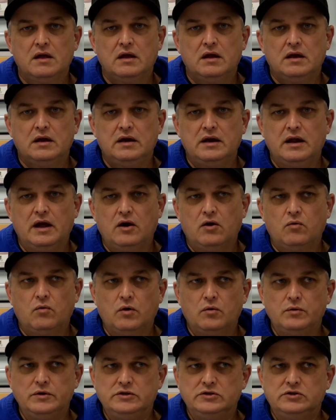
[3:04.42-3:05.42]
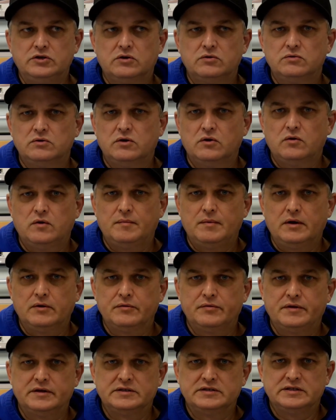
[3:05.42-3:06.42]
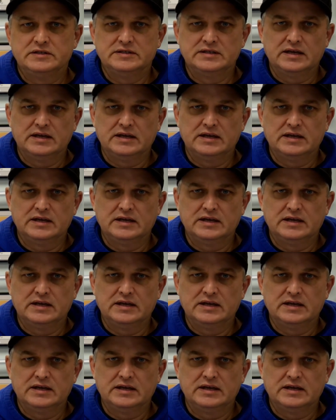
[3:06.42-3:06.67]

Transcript: Now, what we don't know about this is